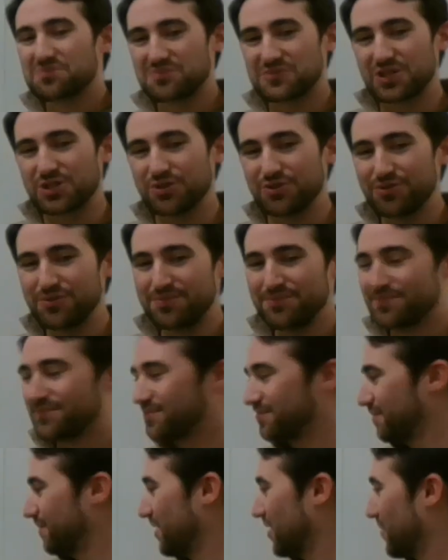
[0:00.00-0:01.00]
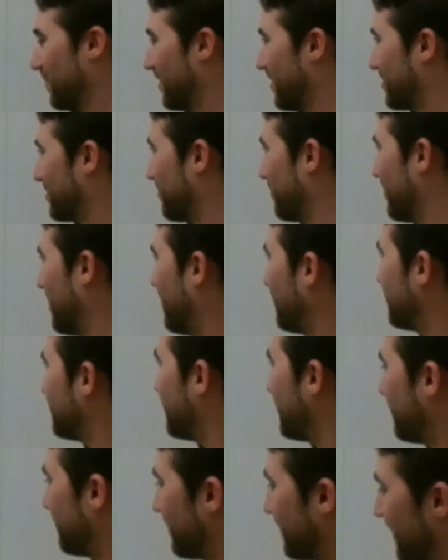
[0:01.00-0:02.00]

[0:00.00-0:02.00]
Cool. A bit of terminology.